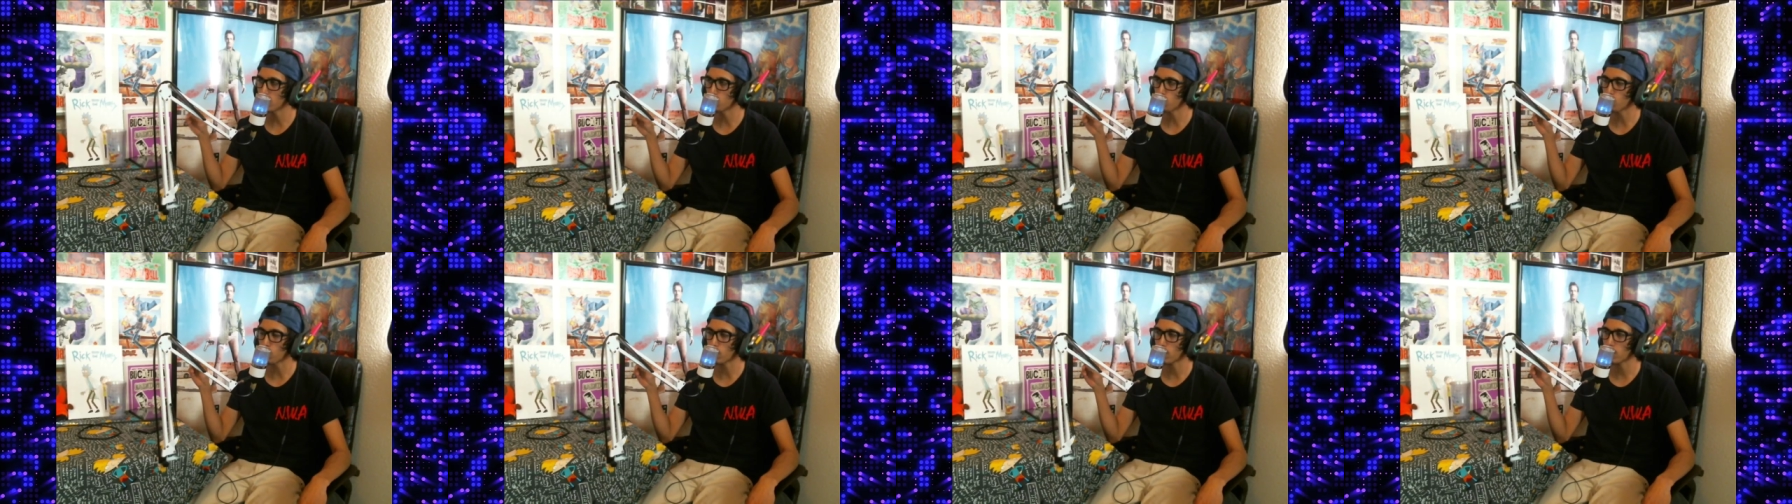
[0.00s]

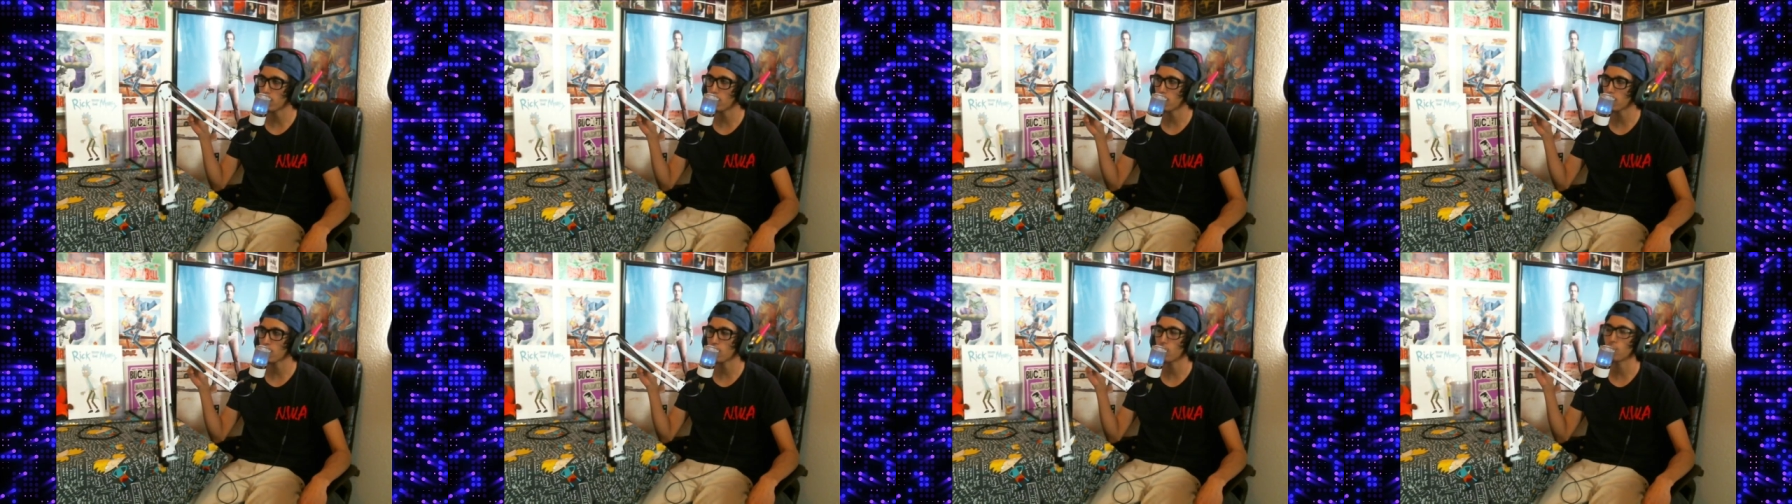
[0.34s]

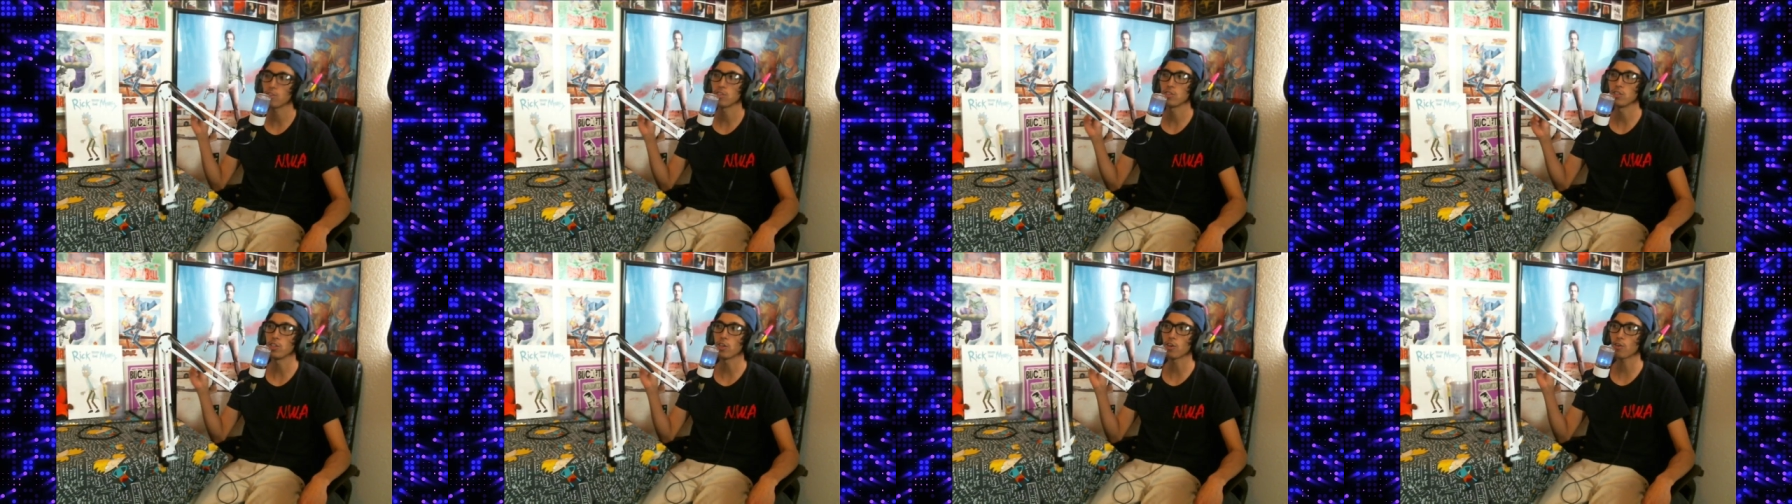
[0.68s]
working on
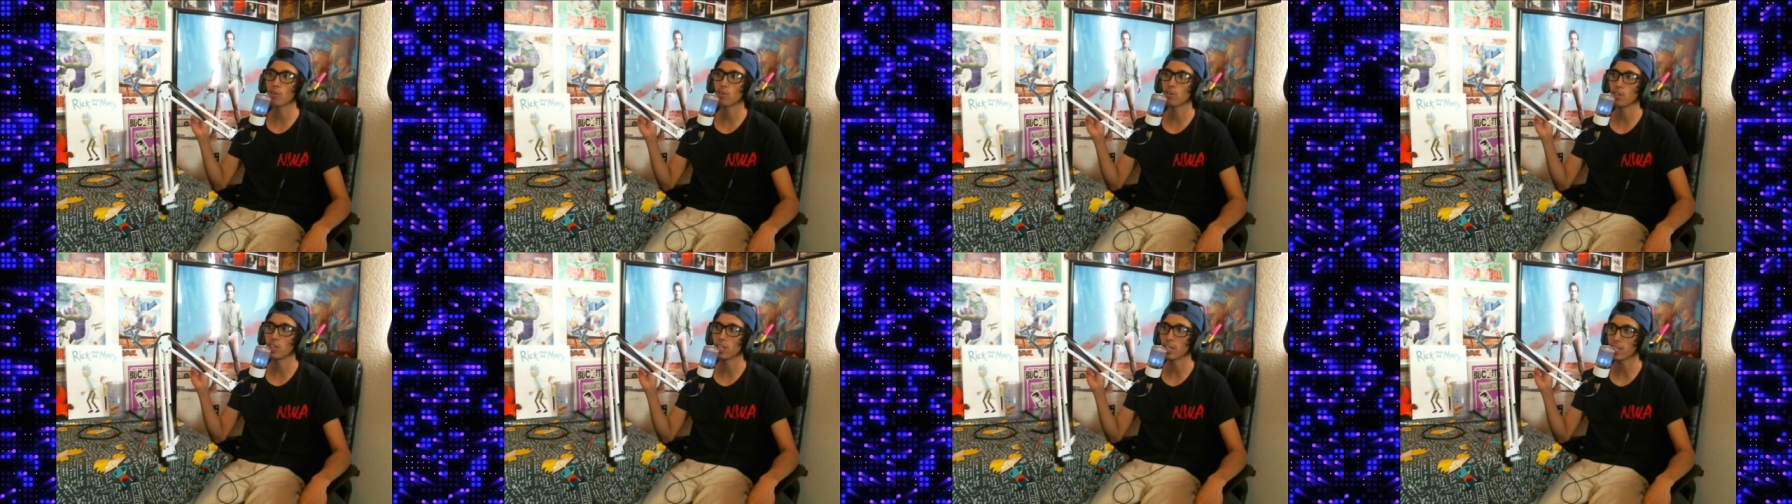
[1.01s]
called
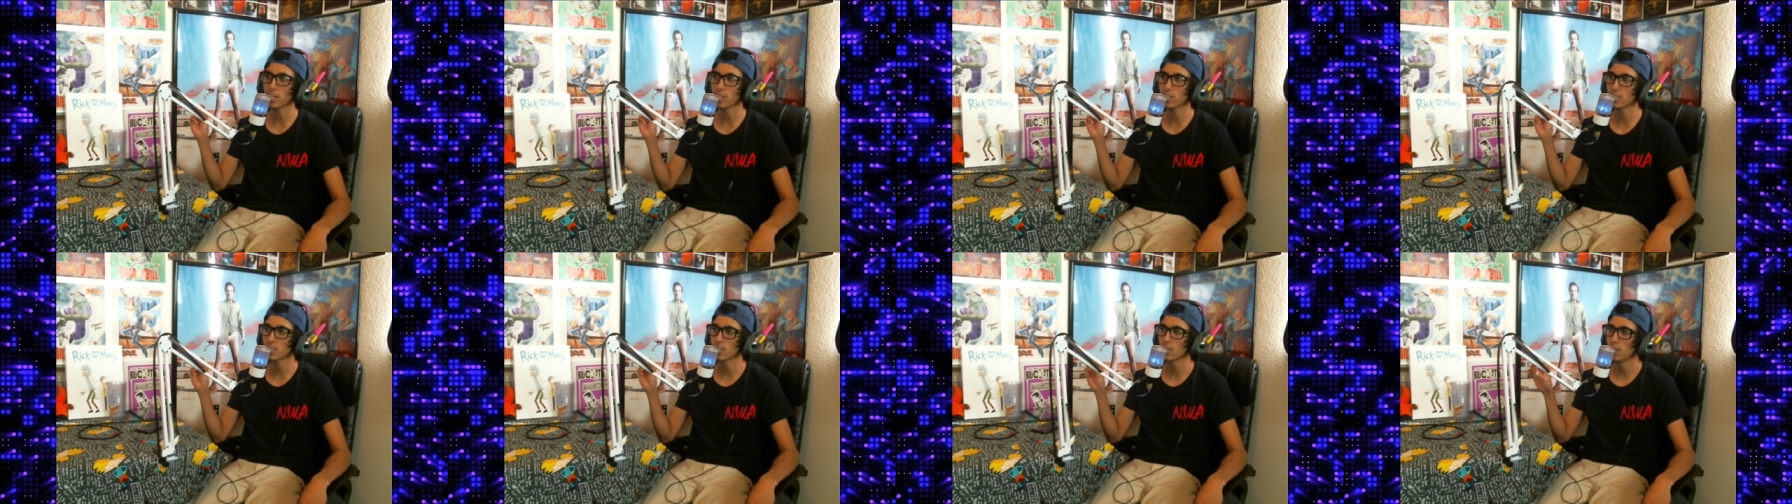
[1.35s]

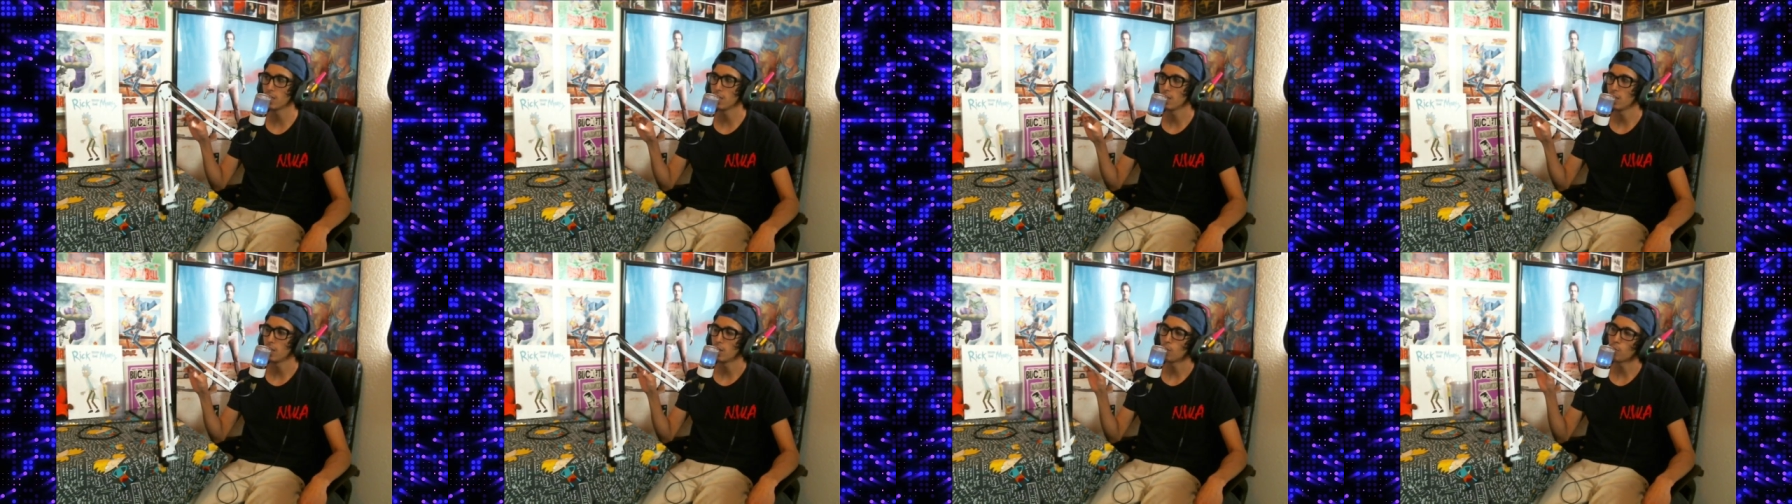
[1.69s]
Neuralinks,
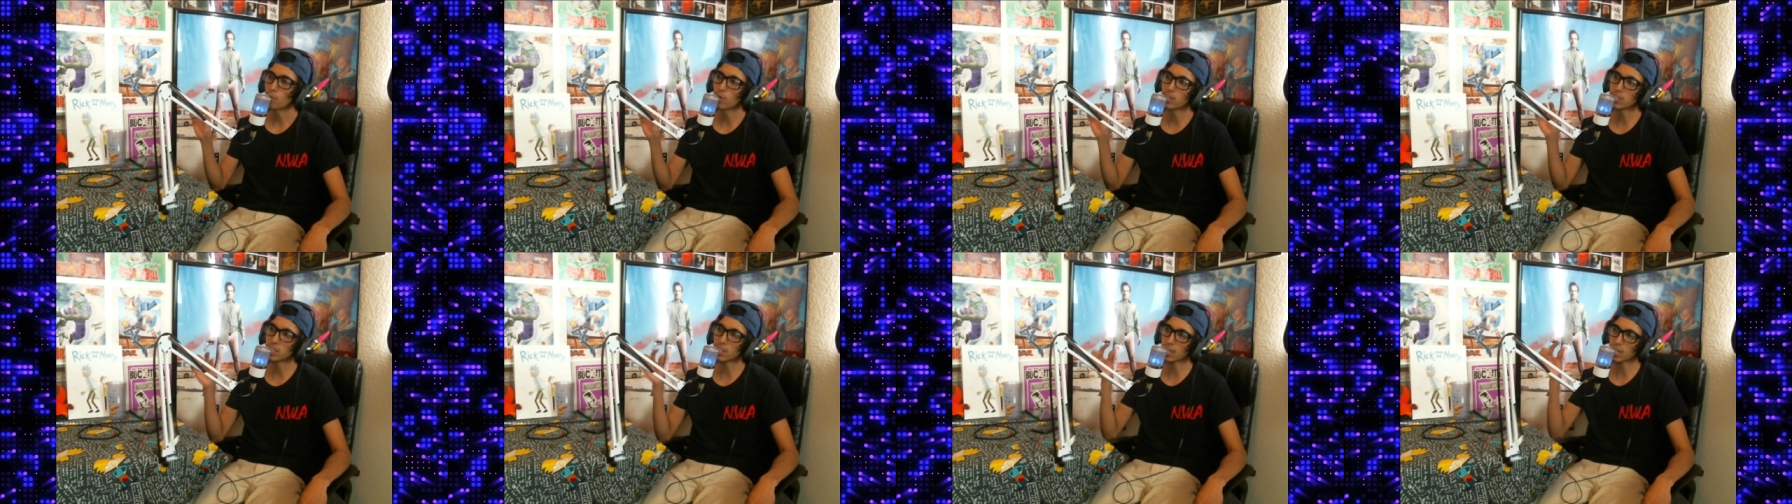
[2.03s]

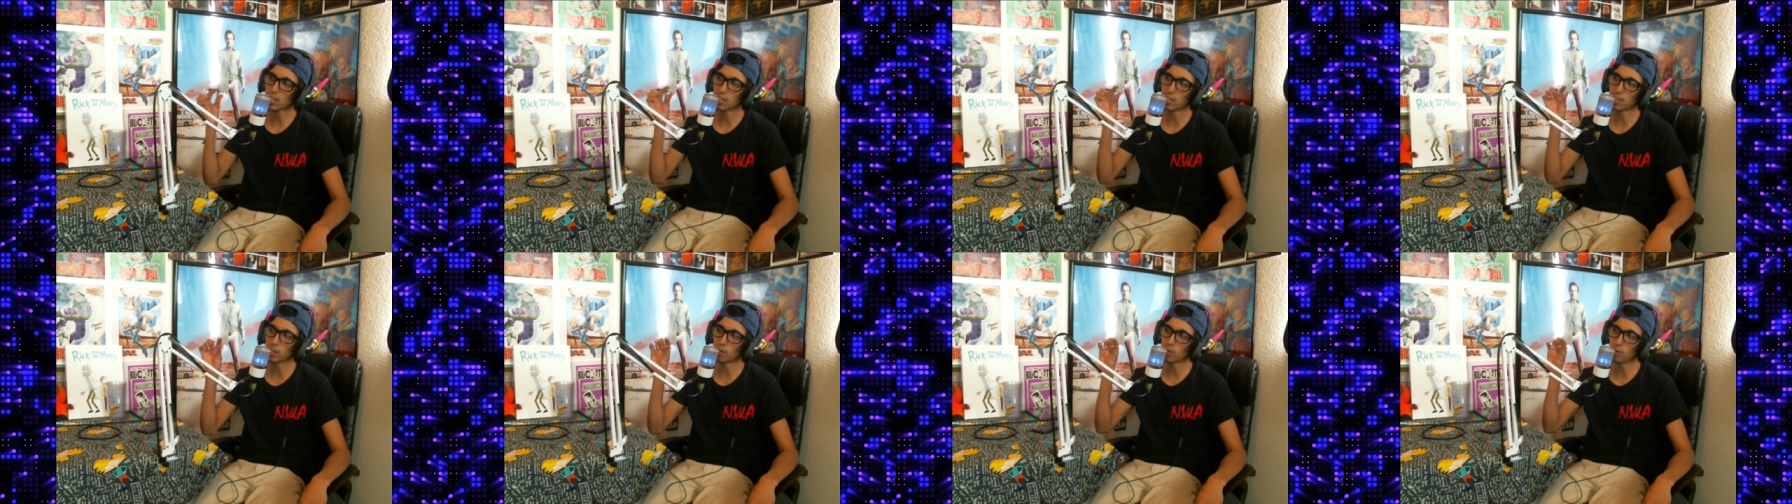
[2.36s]
which is like
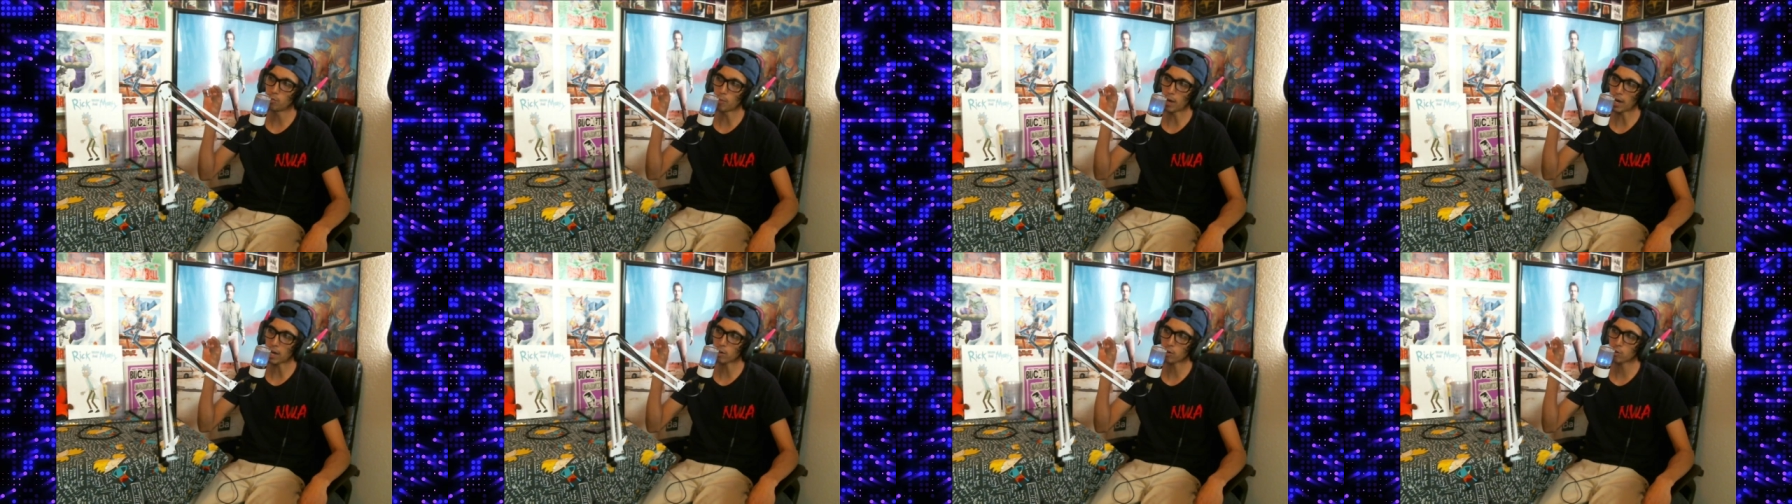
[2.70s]
a little
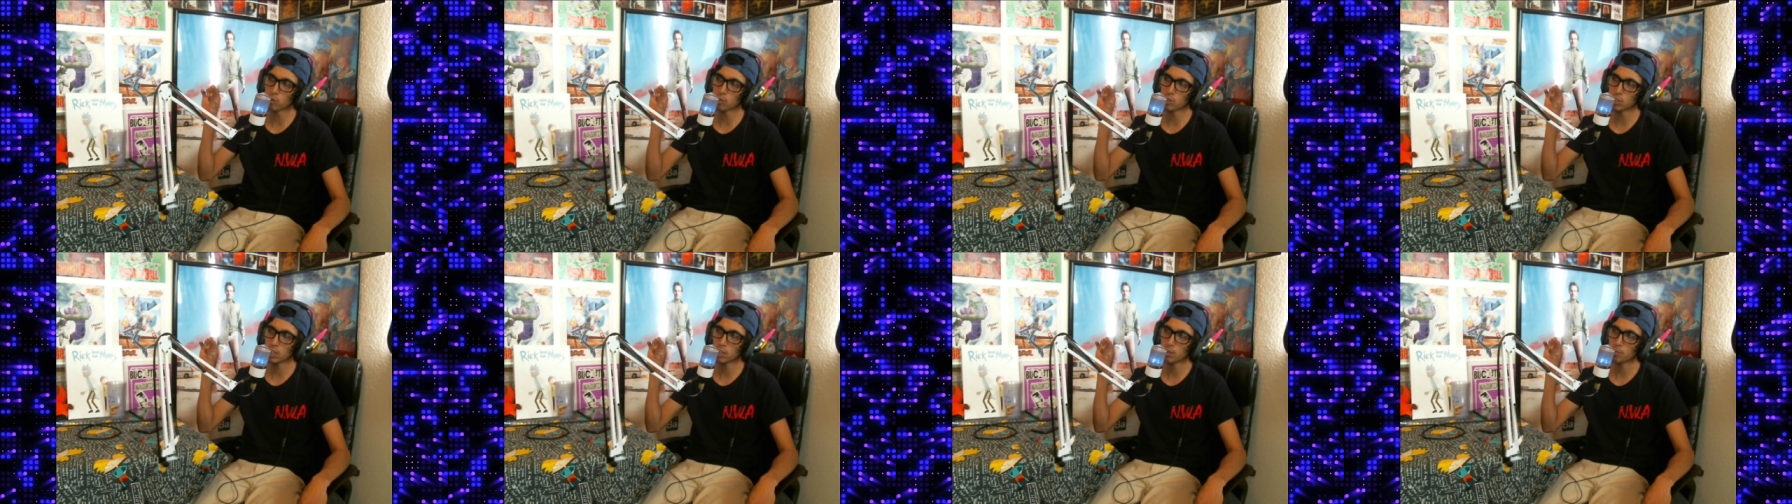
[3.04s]

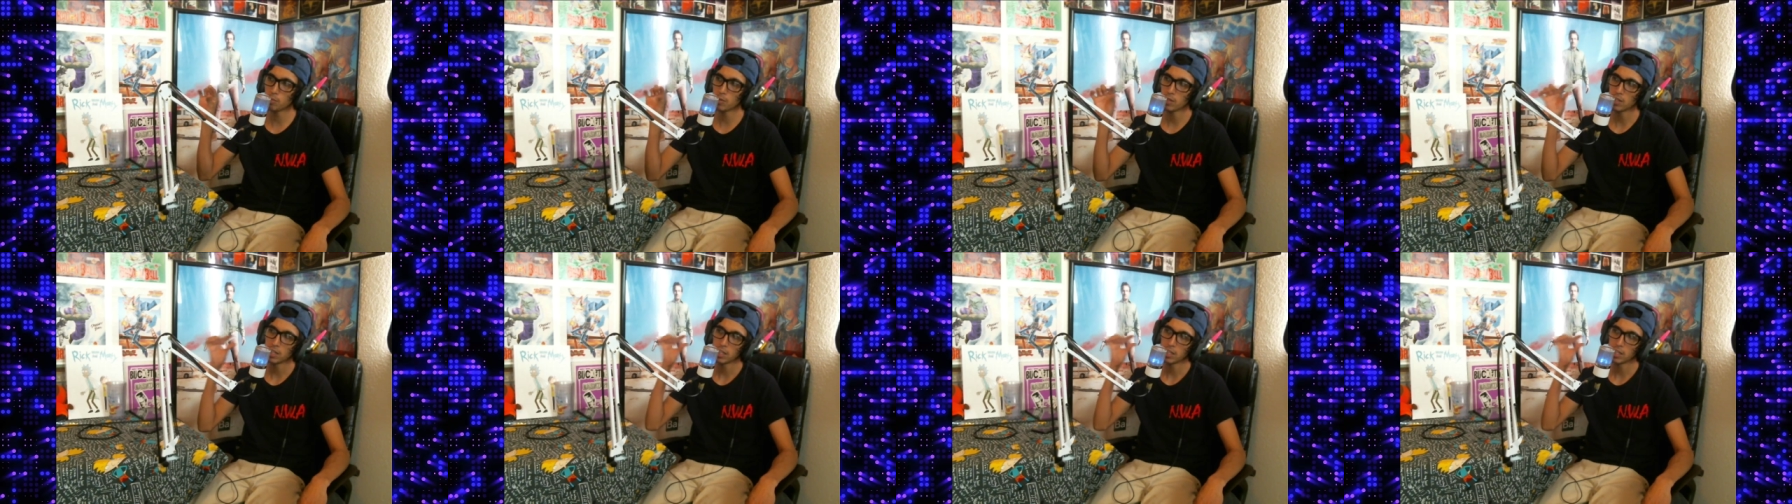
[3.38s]
microchip